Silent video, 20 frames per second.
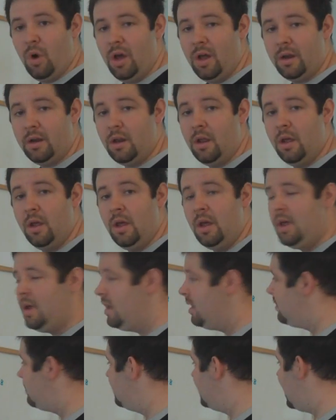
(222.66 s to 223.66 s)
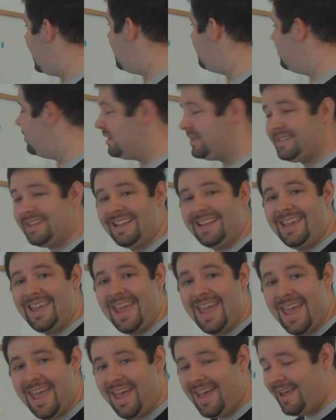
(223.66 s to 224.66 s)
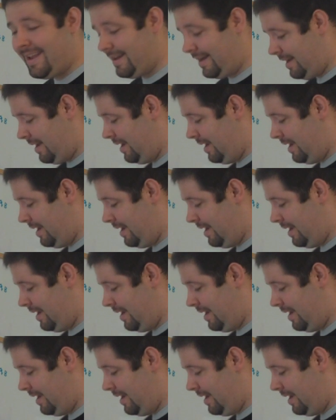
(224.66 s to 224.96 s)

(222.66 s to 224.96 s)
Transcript: one, the monopolist can